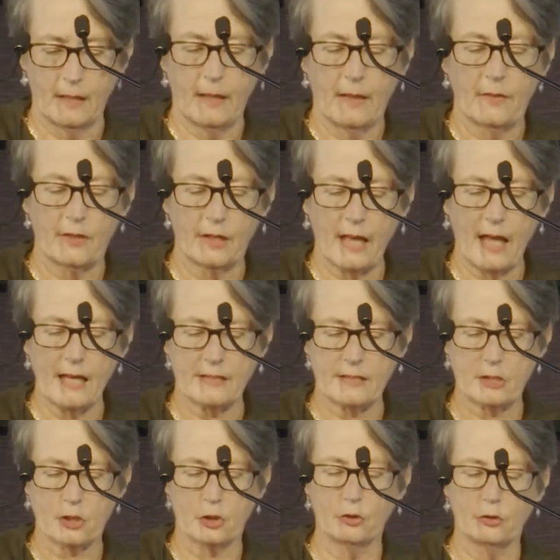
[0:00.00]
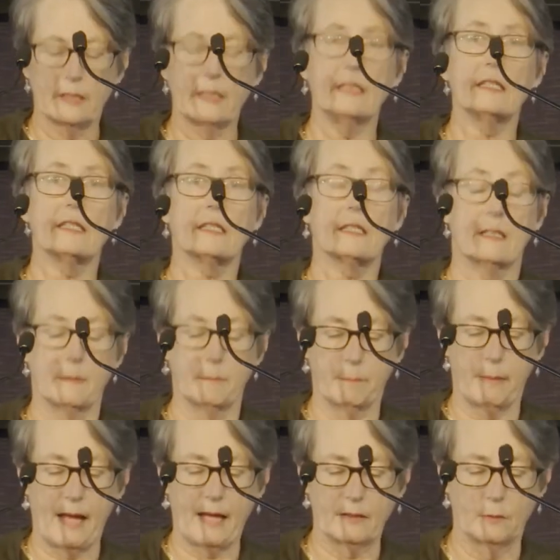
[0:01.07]
The last 2, Kingston and
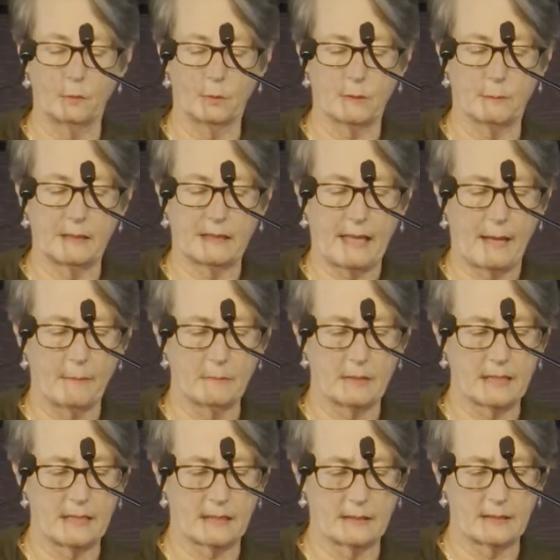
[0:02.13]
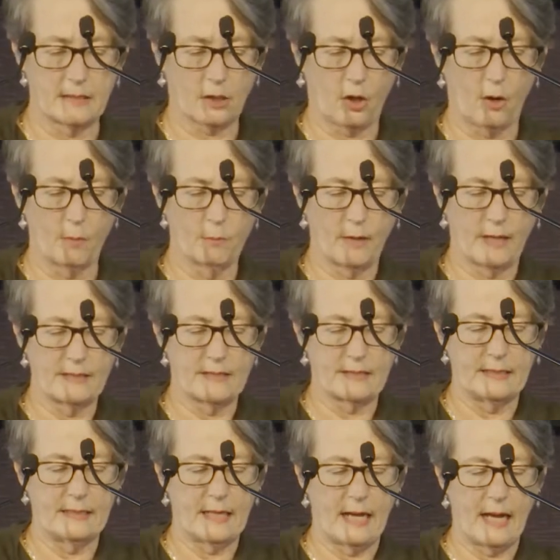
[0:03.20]
Barton, would have become Deakin's comrades
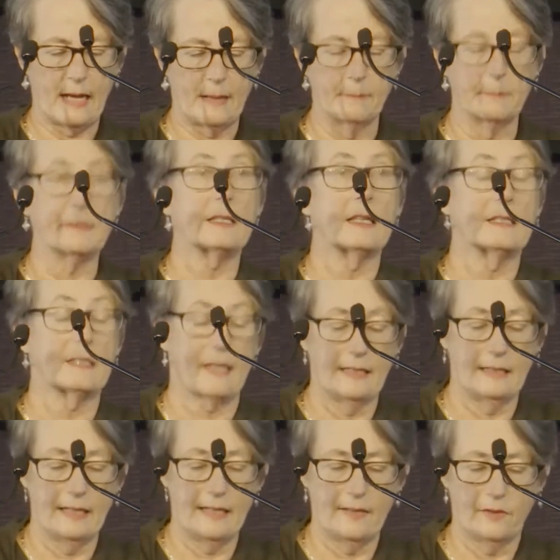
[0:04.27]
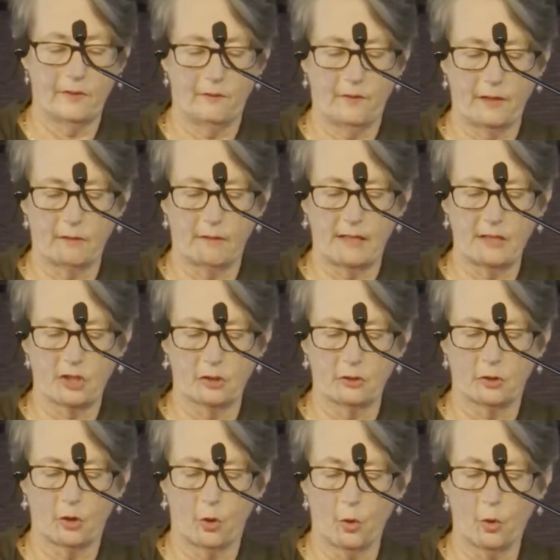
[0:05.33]
in arms as they led the
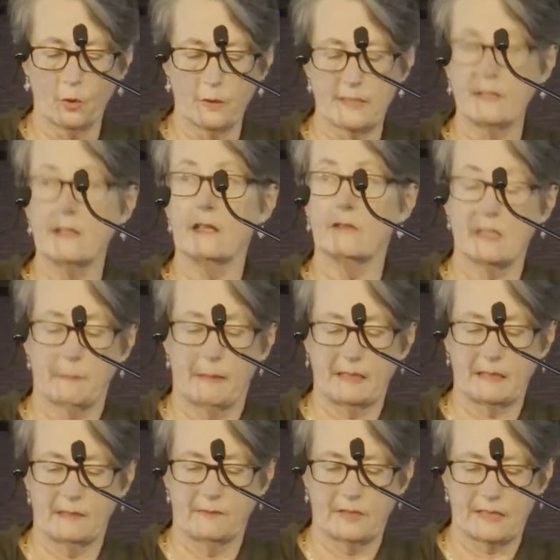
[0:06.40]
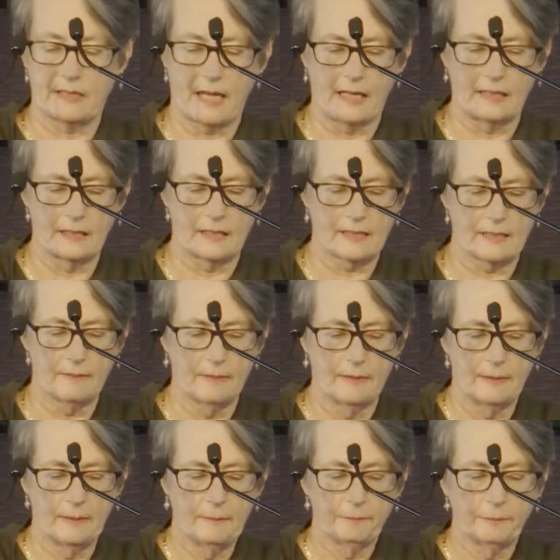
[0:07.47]
federation cause in their respective states.
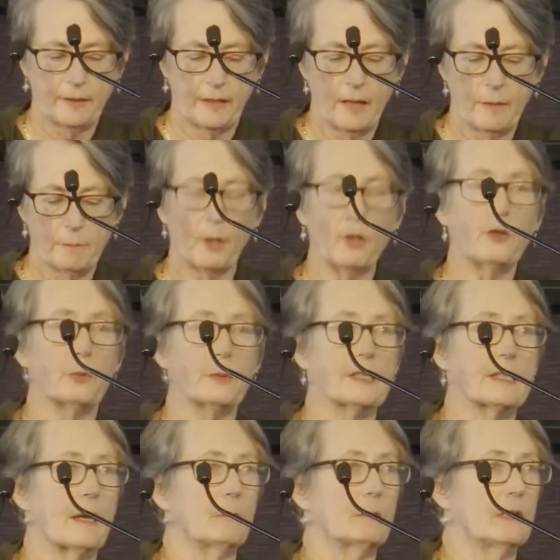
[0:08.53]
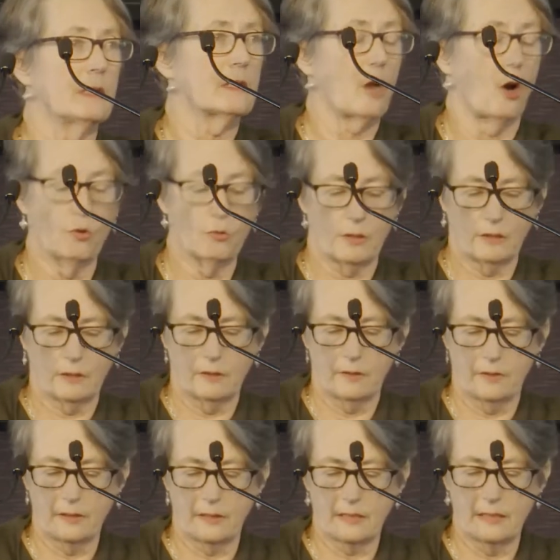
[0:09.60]
Both were some years older
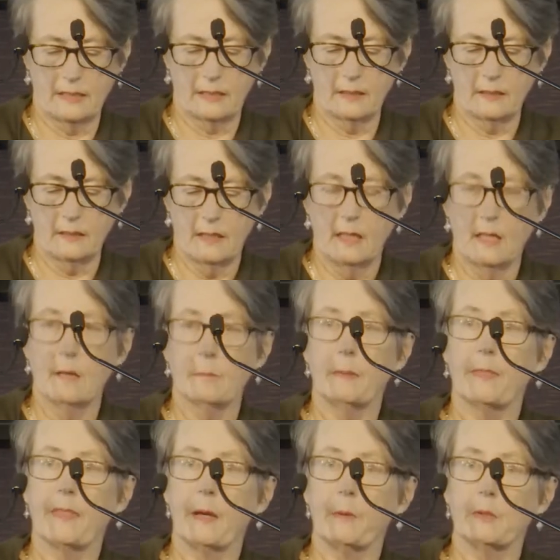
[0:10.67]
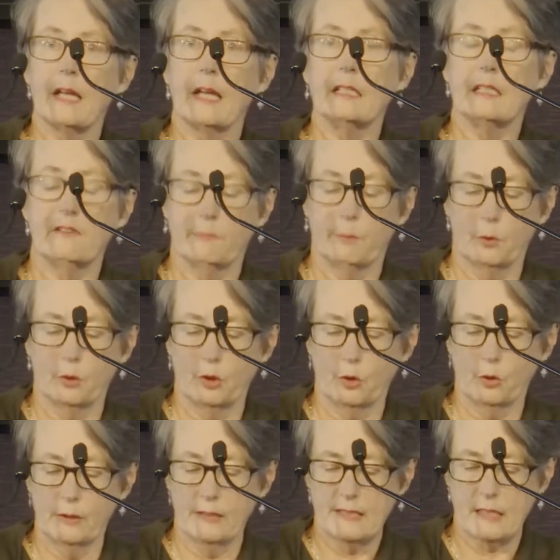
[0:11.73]
than Deakin, but they were native-born
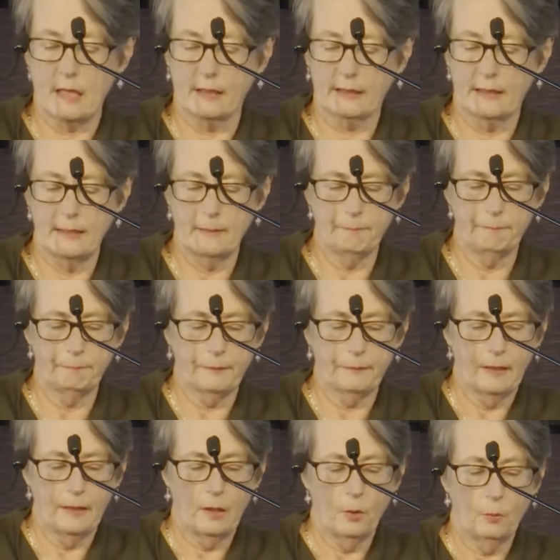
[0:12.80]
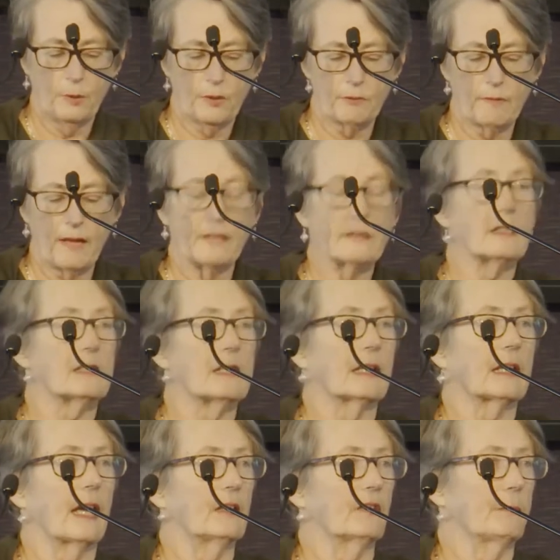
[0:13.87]
lawyers like him, with around a
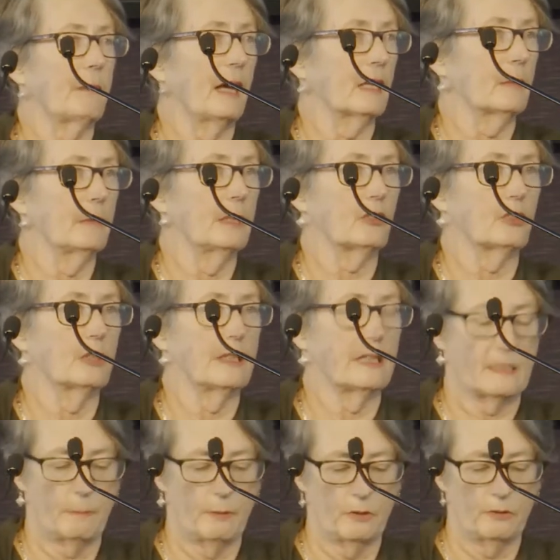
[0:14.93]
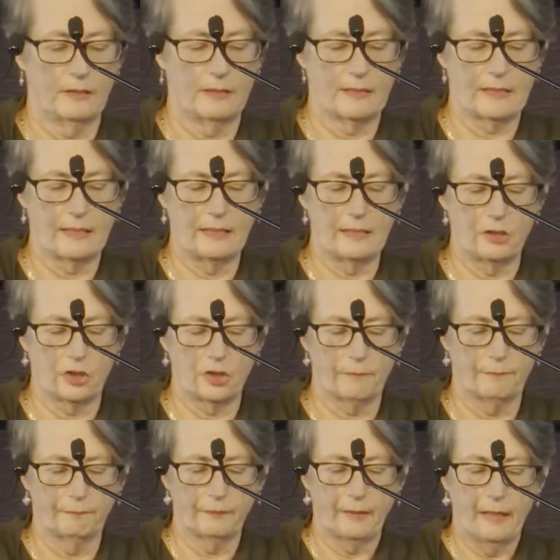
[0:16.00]
decade of parliamentary experience each.
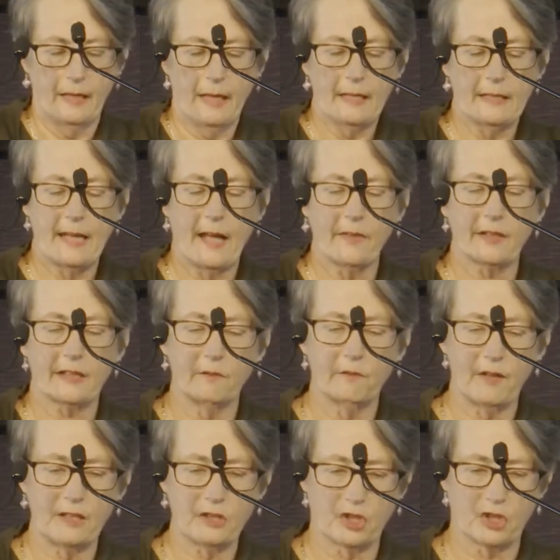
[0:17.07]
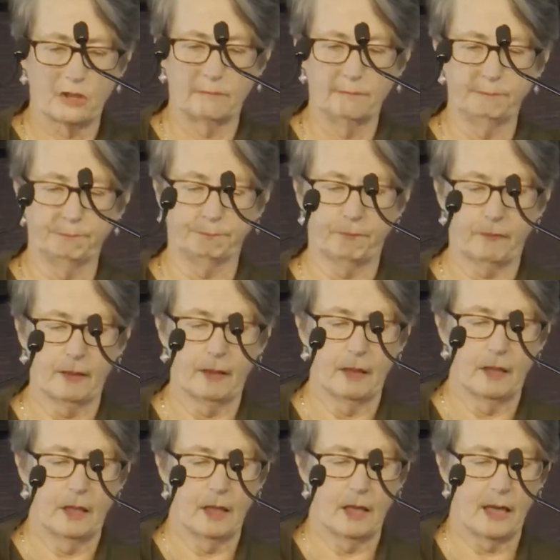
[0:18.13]
Now, the convention,
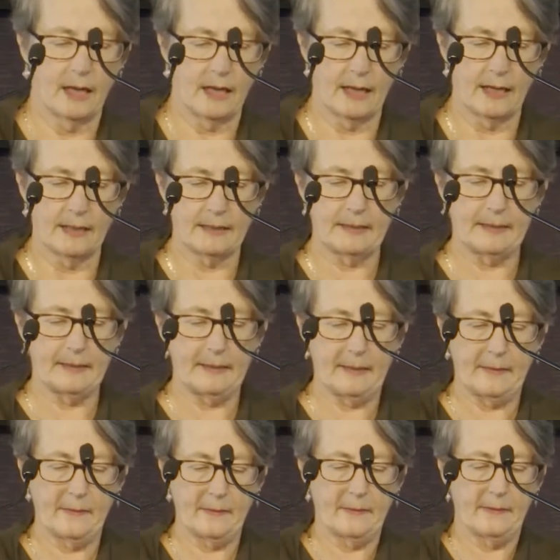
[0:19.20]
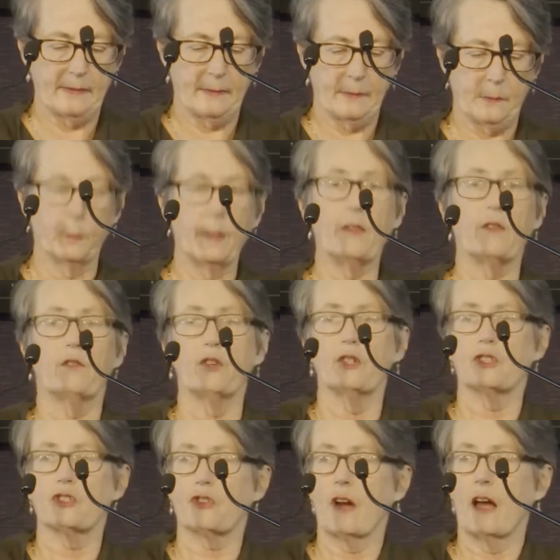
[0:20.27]
where the
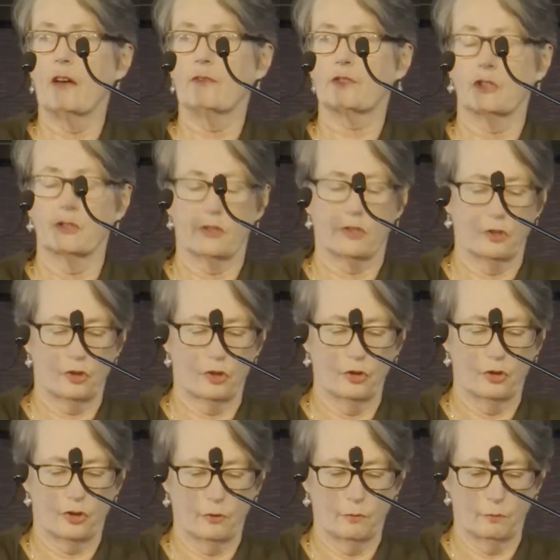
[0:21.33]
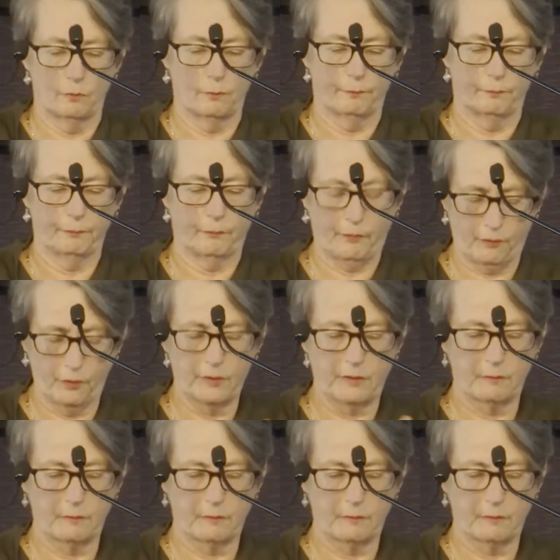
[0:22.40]
first draft constitution was